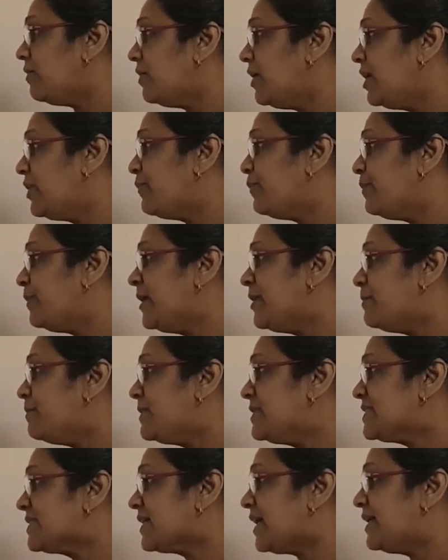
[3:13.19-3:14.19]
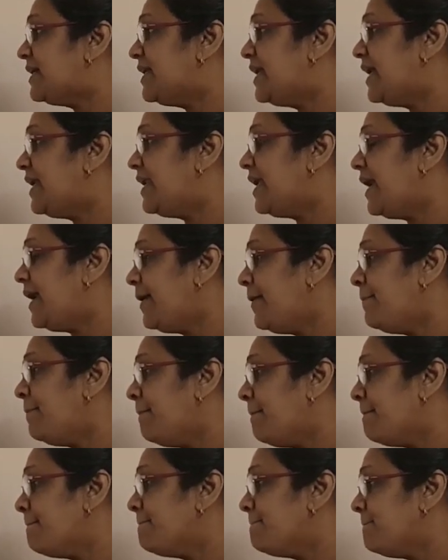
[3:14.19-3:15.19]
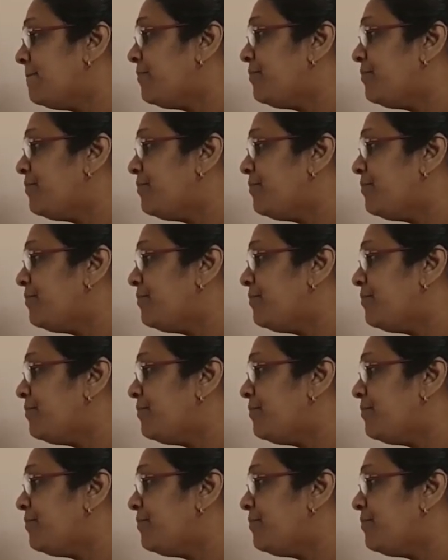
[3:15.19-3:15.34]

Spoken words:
it must contain a